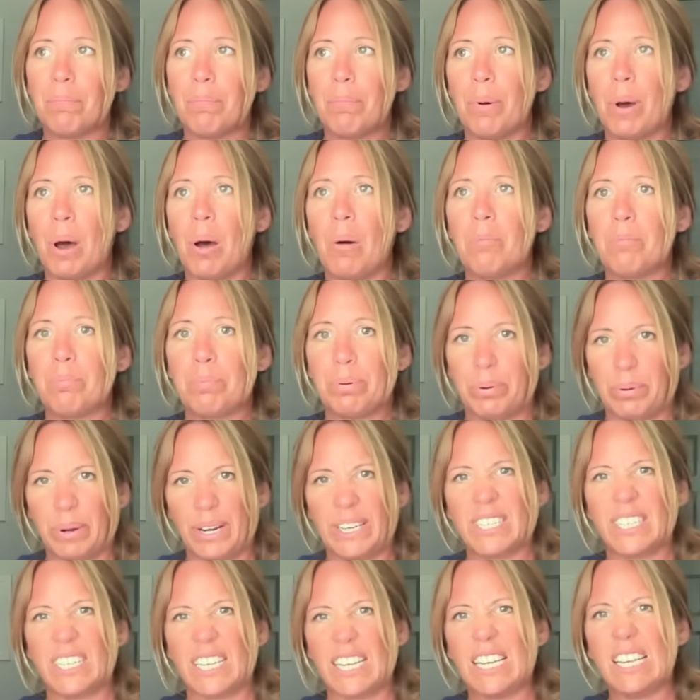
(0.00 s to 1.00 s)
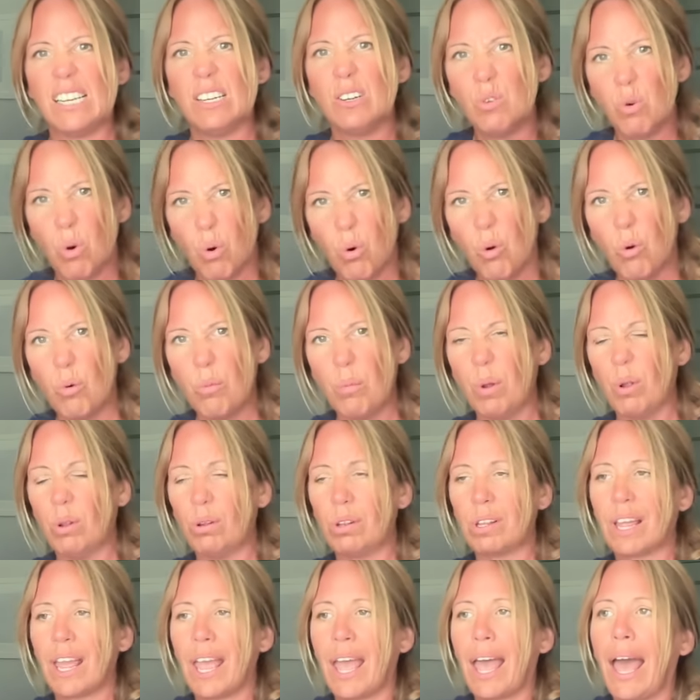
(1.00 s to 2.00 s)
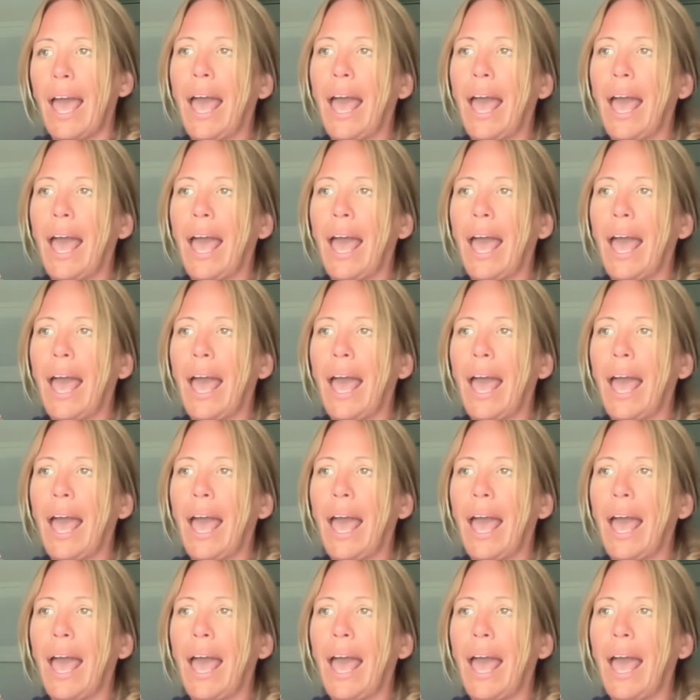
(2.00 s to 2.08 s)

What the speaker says: but pretty normal.